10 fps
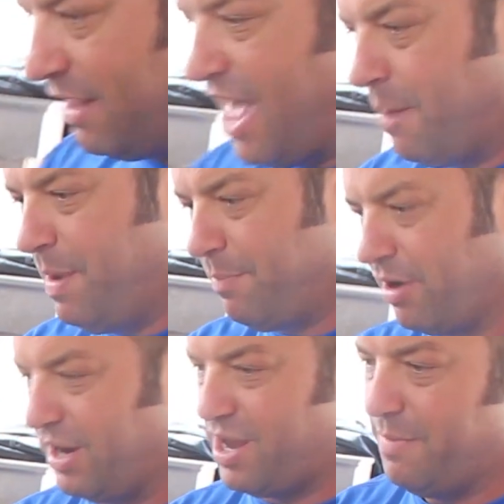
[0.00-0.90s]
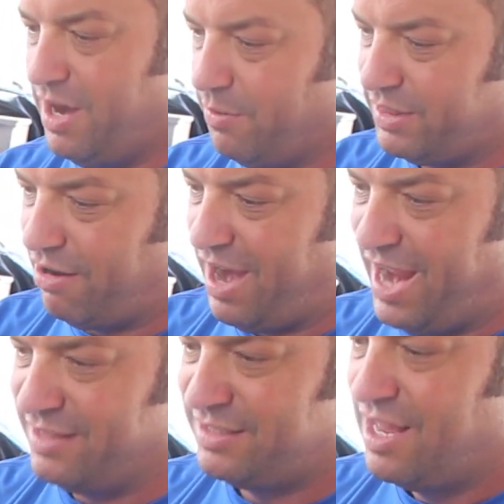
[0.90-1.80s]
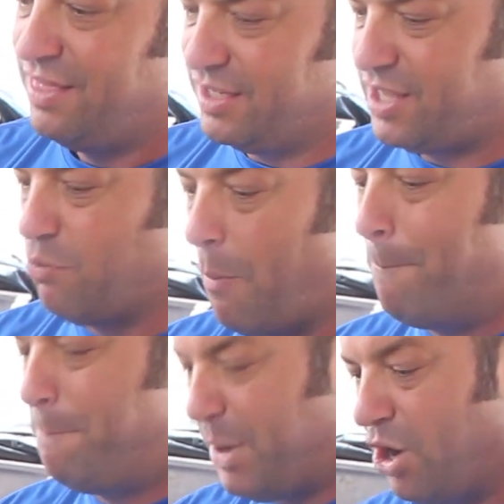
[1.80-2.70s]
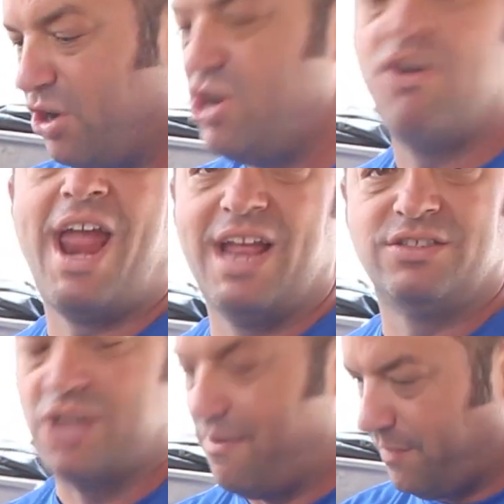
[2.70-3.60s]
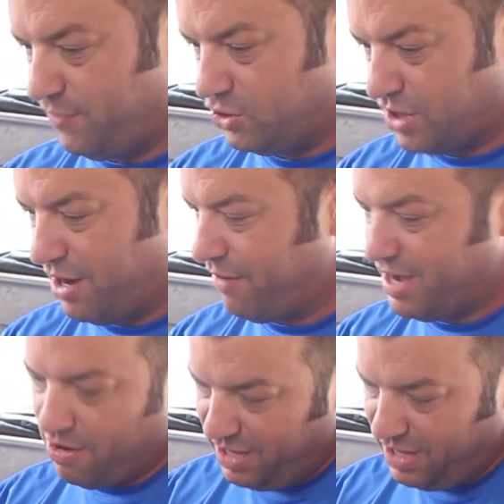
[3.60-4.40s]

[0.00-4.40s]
lot of people are gonna come in here with their hands. This thing will burn your hands off if you tried it right now,